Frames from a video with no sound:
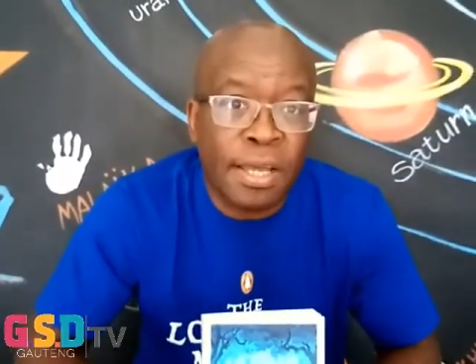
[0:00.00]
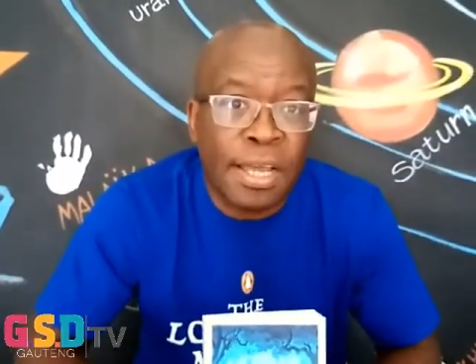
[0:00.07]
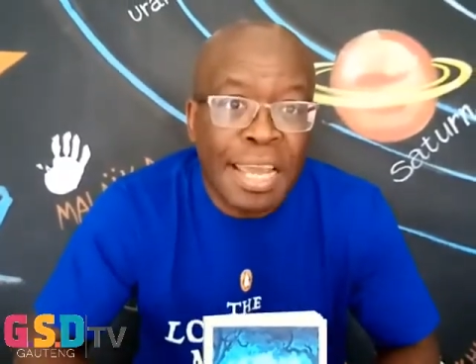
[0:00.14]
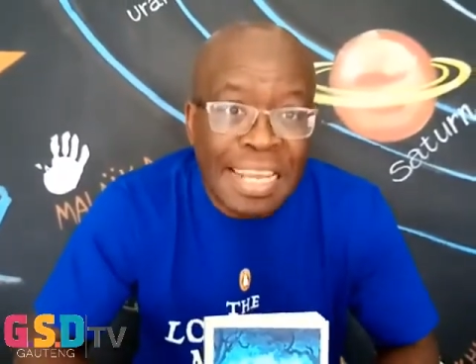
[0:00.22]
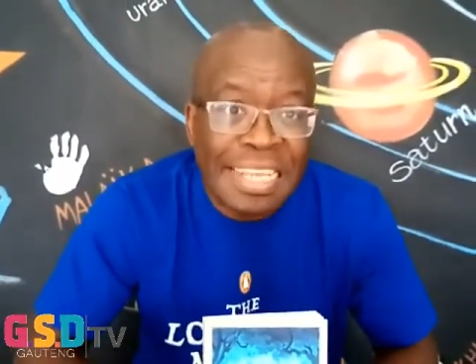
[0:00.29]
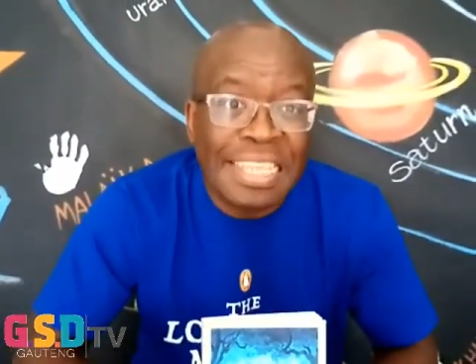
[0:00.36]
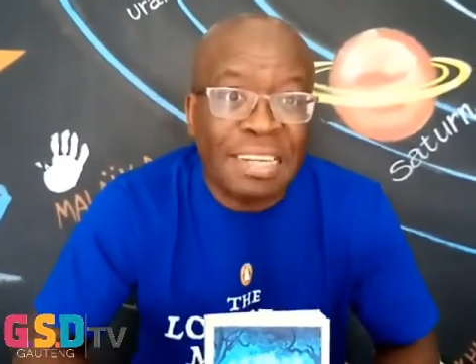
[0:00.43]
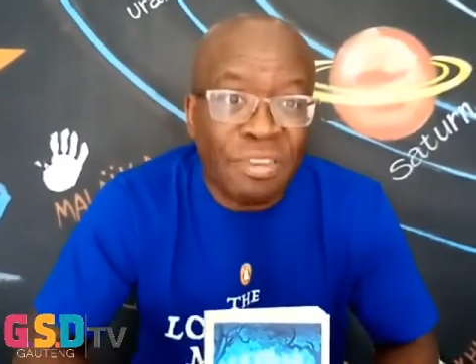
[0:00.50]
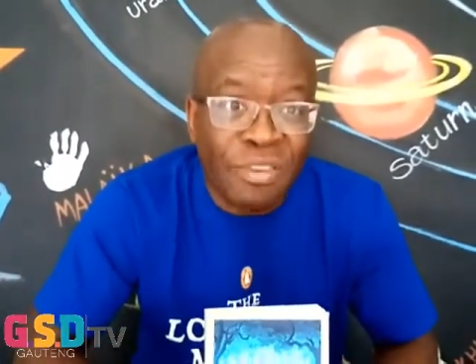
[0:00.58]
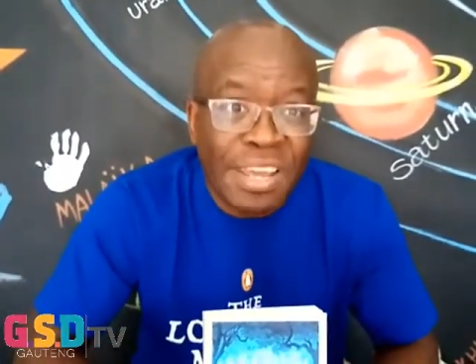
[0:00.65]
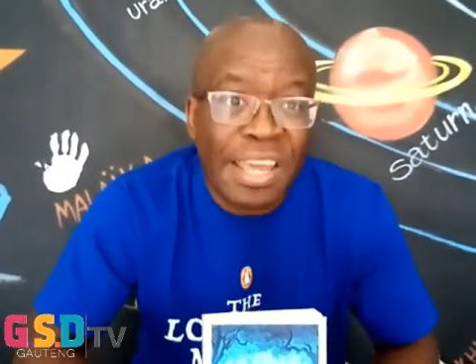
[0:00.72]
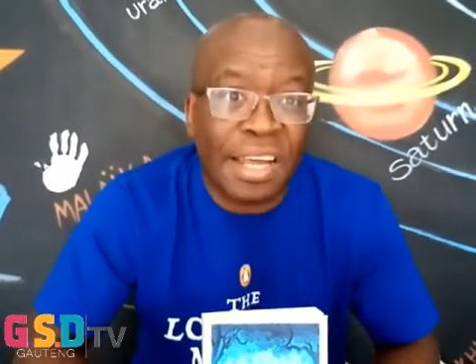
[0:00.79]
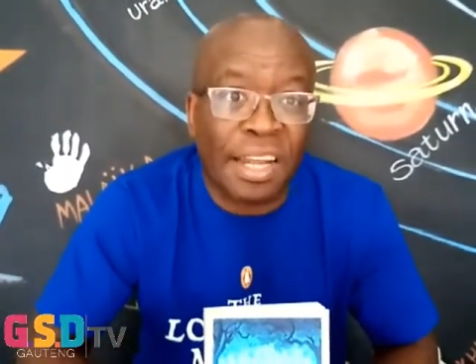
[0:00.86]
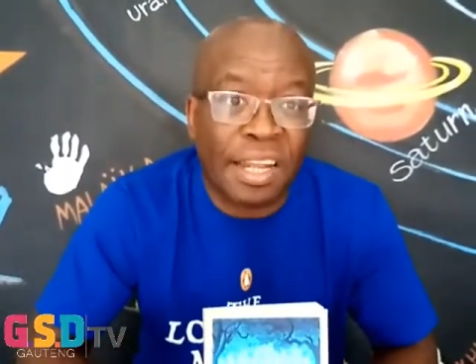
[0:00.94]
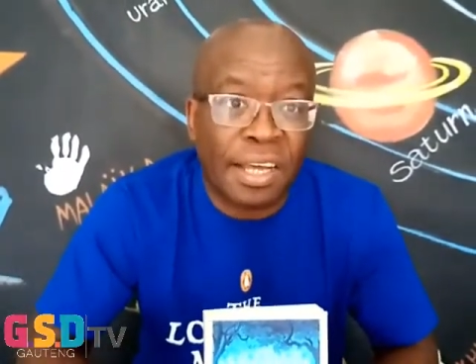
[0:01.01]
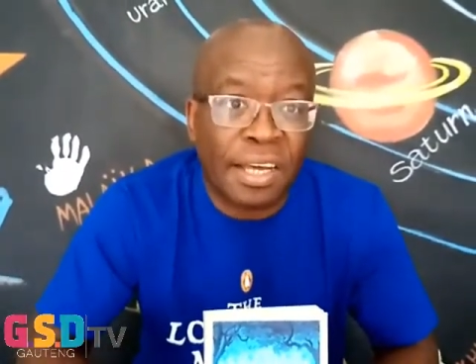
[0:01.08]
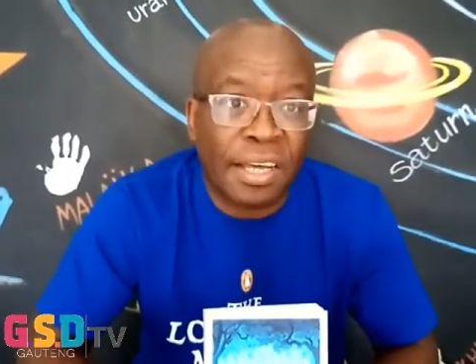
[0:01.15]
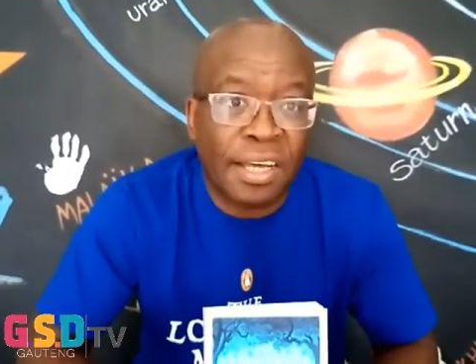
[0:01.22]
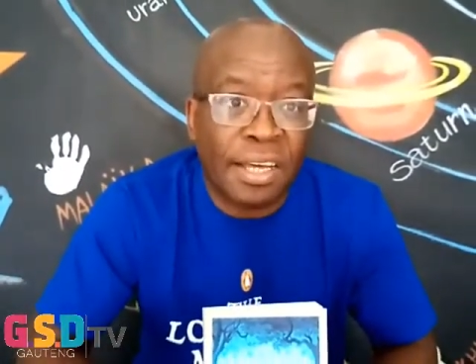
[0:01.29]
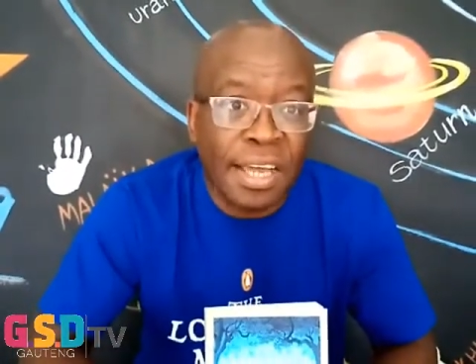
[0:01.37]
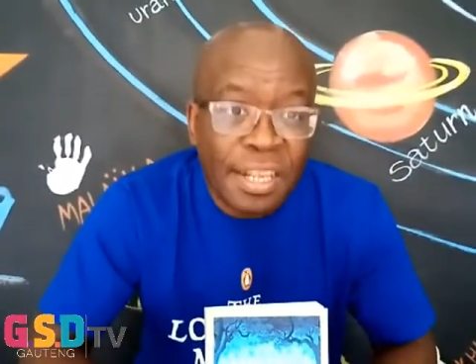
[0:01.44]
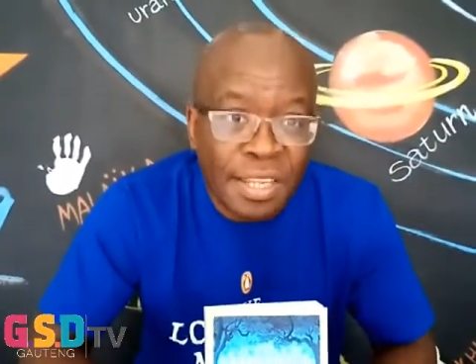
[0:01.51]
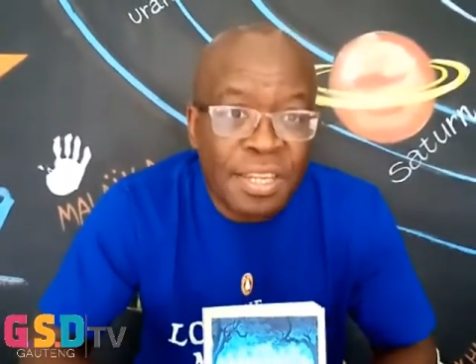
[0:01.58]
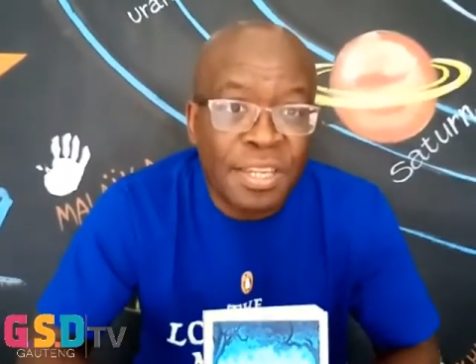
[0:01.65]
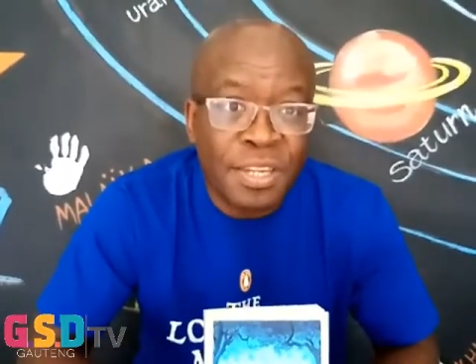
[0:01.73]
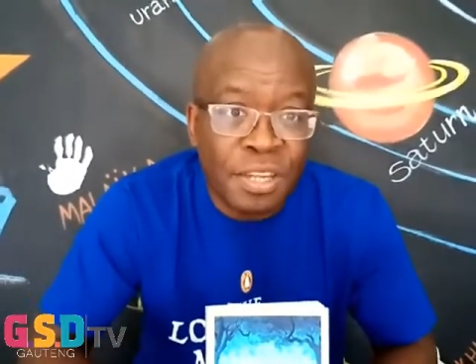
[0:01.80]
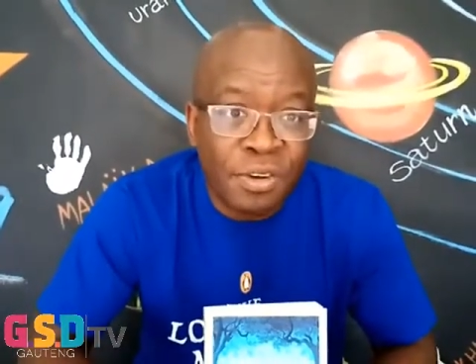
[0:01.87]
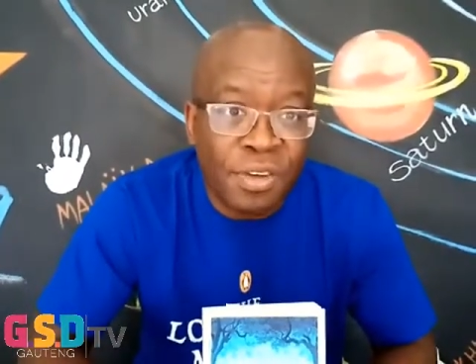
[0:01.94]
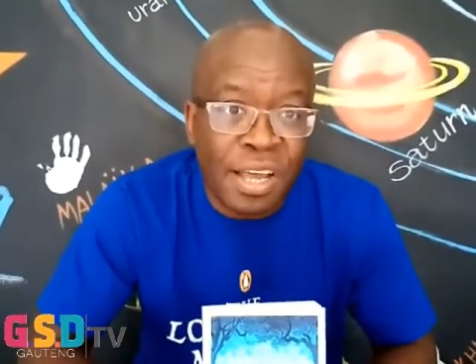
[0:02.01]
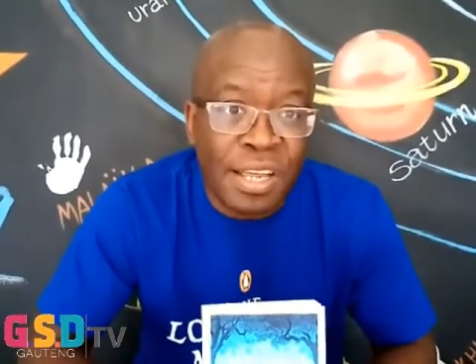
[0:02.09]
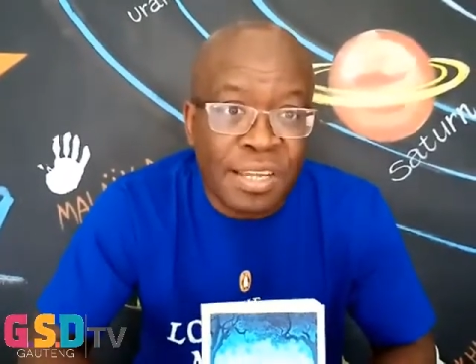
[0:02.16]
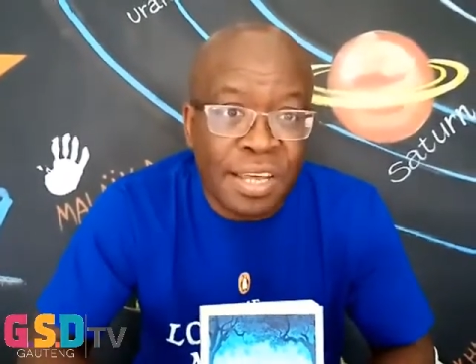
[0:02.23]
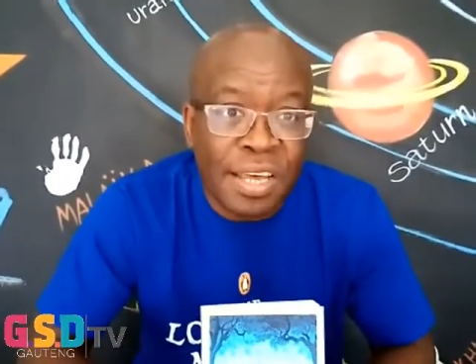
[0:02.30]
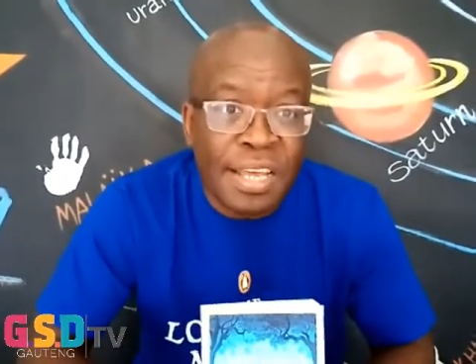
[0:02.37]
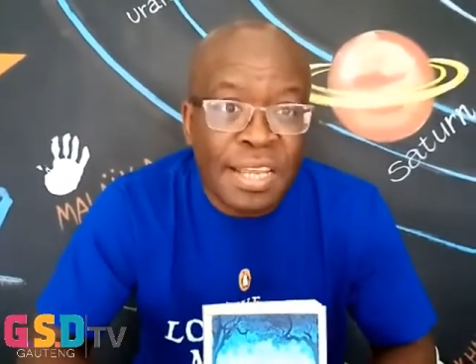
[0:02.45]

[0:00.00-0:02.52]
It is real. It is serious.